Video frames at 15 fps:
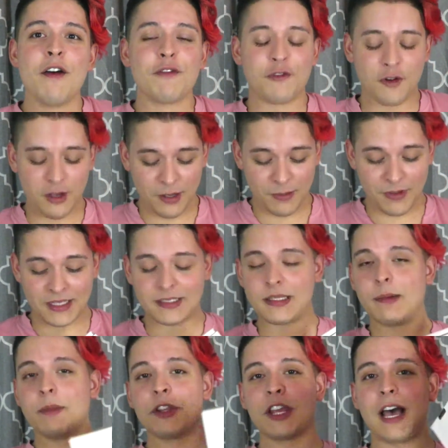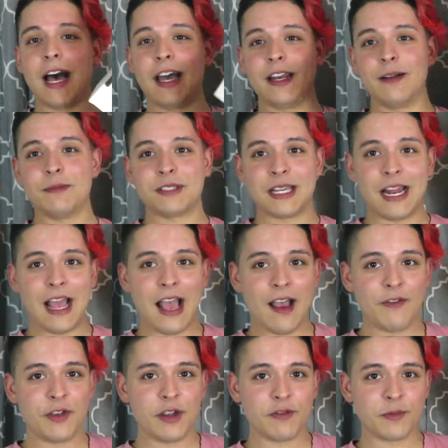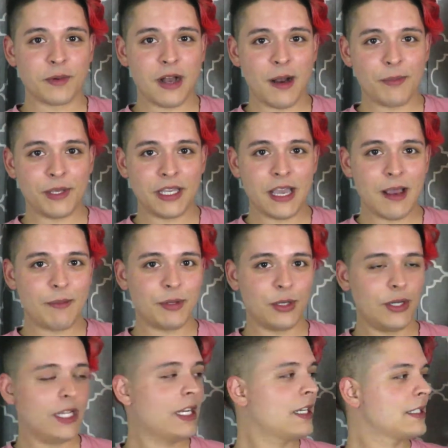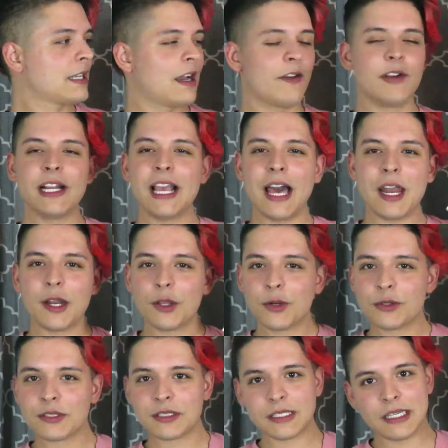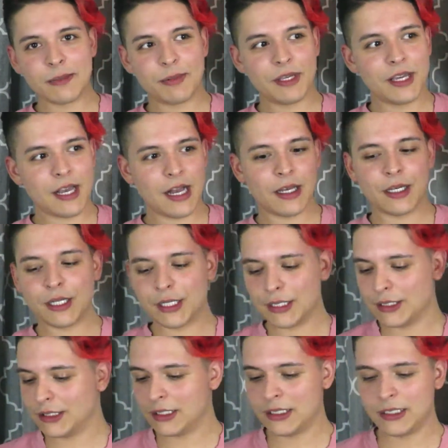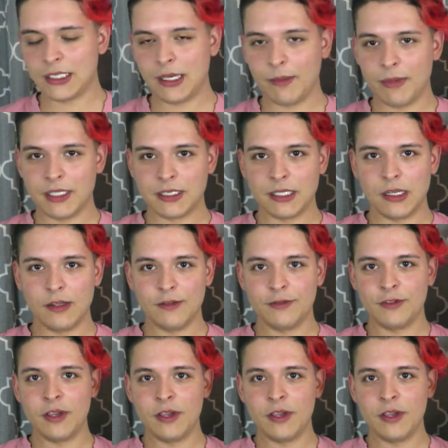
from some of the items that I have here from Copycat Beauty, because I already had a little sneak peek. I couldn't contain myself.